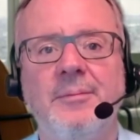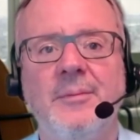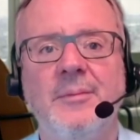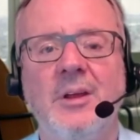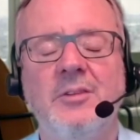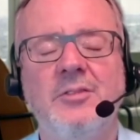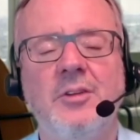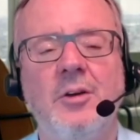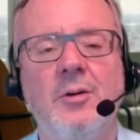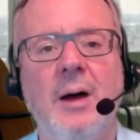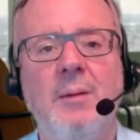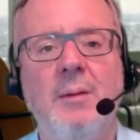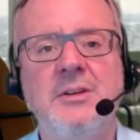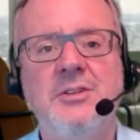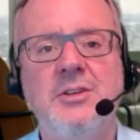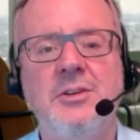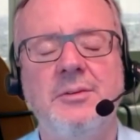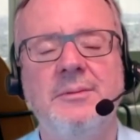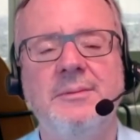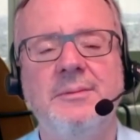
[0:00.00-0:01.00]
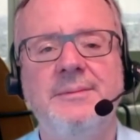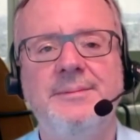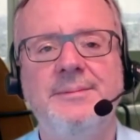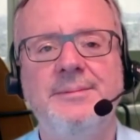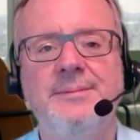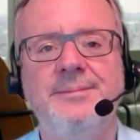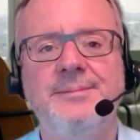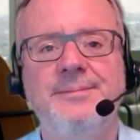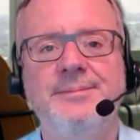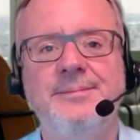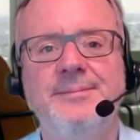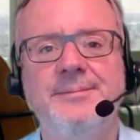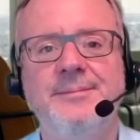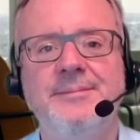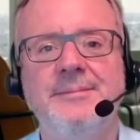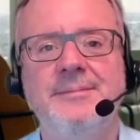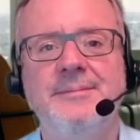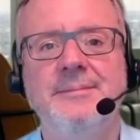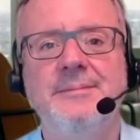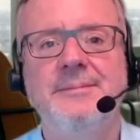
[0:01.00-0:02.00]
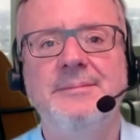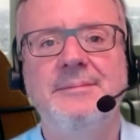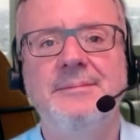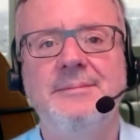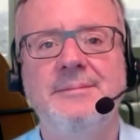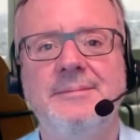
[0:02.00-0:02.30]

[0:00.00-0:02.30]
So how about you? That's great. That's great.